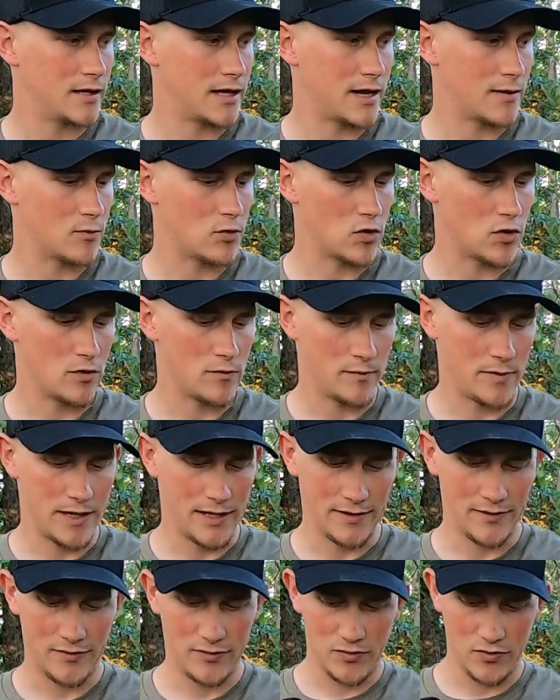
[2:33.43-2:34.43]
camera arm
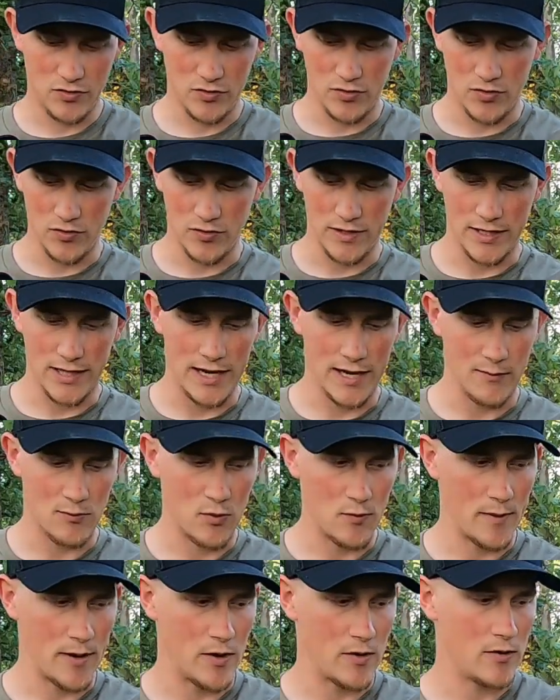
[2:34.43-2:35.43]
base to the
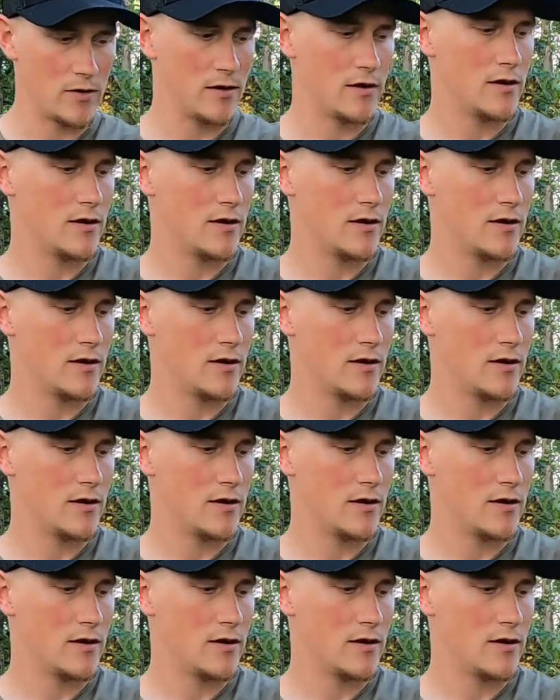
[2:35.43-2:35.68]
camera mount.